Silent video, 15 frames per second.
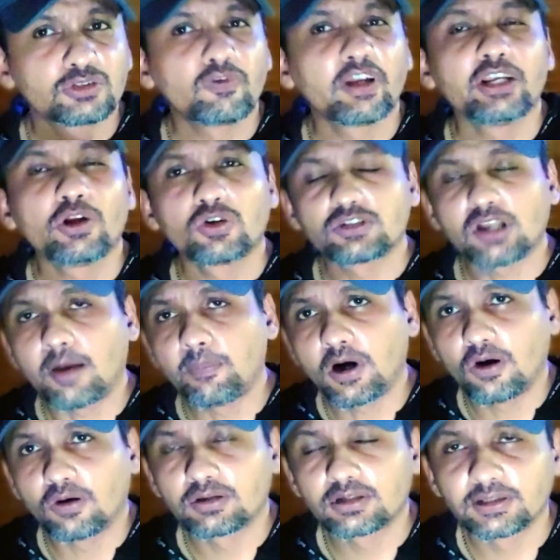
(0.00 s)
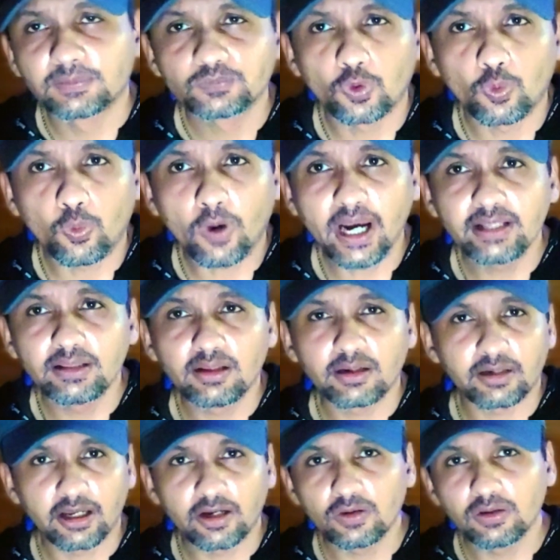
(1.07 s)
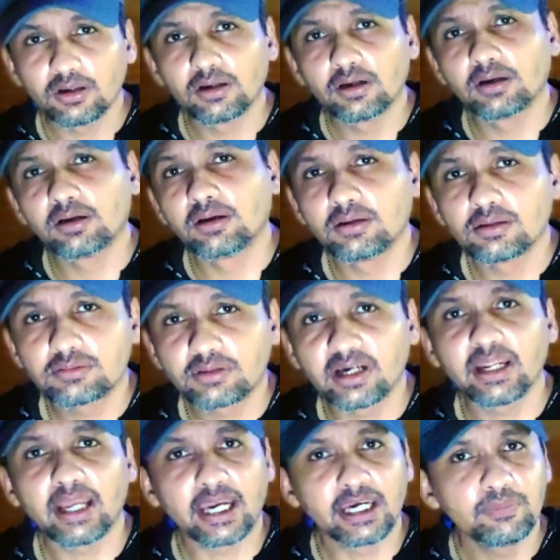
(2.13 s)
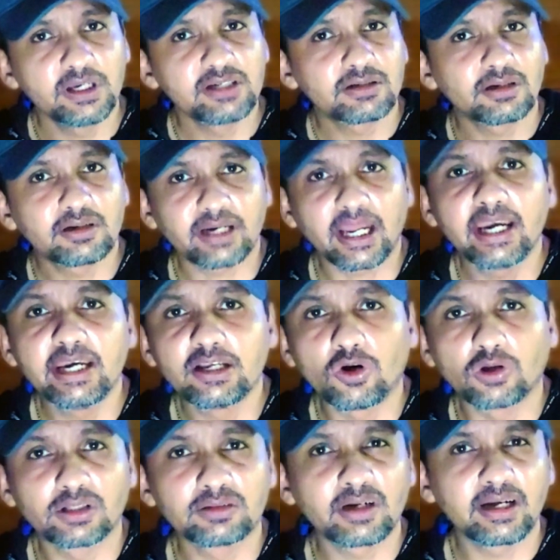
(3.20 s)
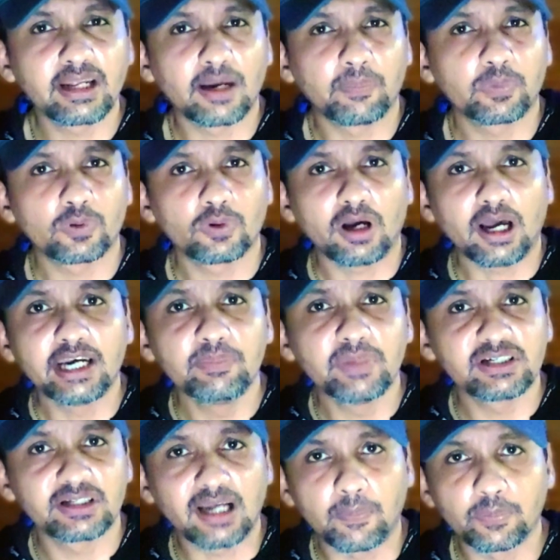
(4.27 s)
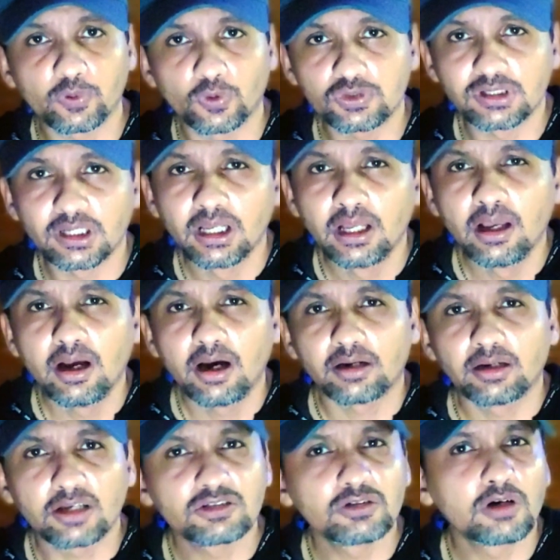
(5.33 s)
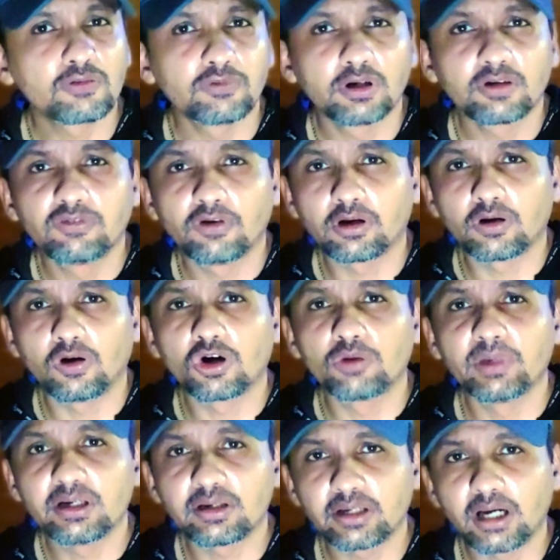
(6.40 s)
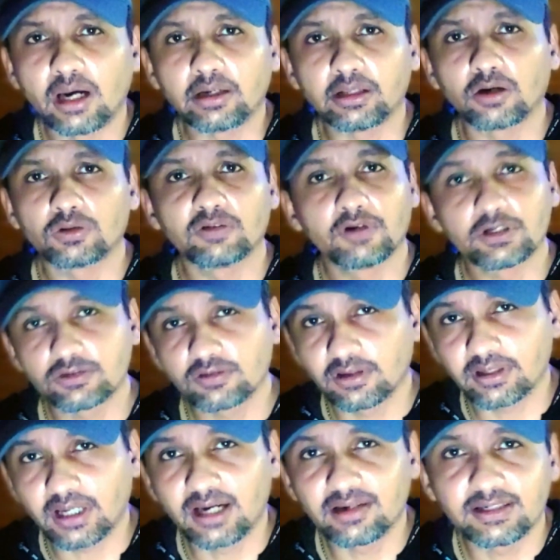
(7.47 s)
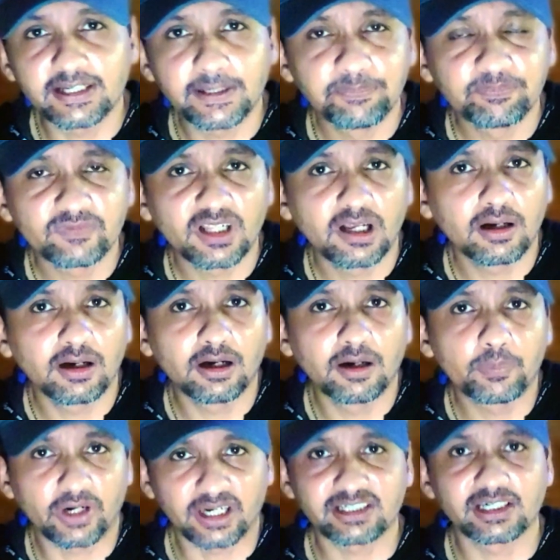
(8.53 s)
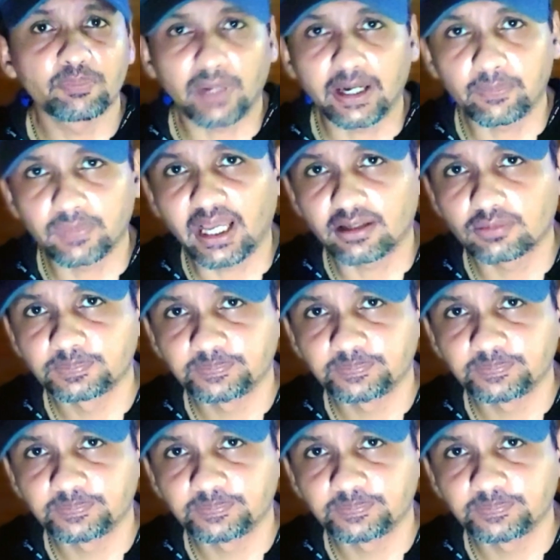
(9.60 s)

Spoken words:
video is about why the regular 3D animation training or the 3D animation approach does not work for augmented reality or the virtual reality production pipeline.